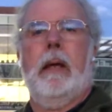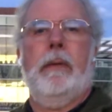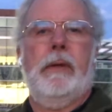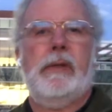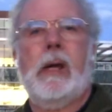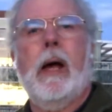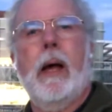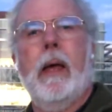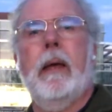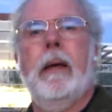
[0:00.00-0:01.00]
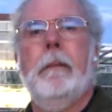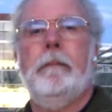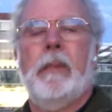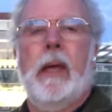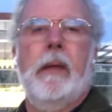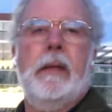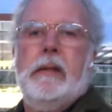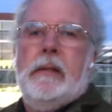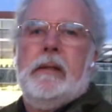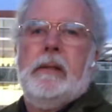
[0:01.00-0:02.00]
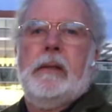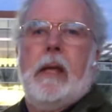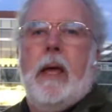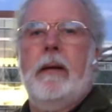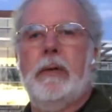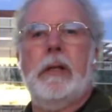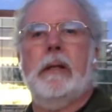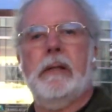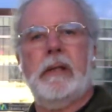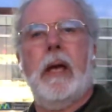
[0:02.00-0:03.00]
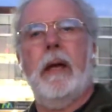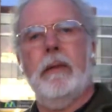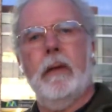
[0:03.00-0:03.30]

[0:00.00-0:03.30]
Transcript: and the sky, and this is kind of a sign